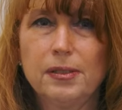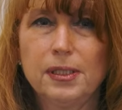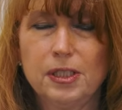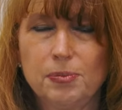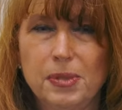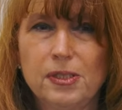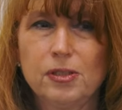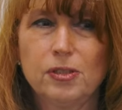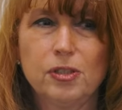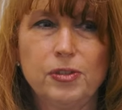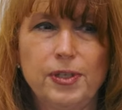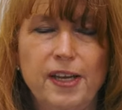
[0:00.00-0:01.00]
since my
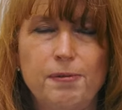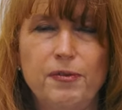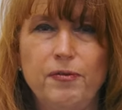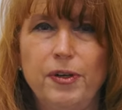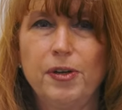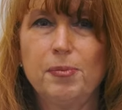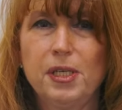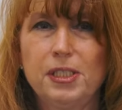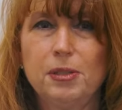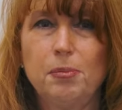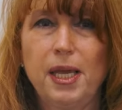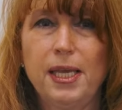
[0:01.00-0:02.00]
surgery have been very
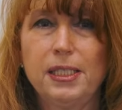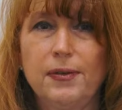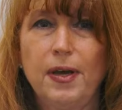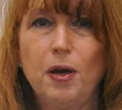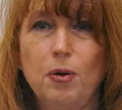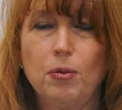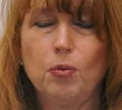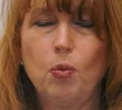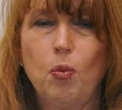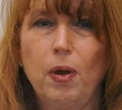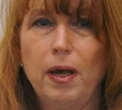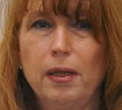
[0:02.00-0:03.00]
much amazed at how
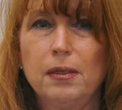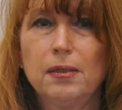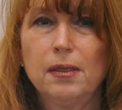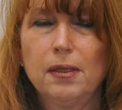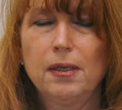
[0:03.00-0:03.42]
well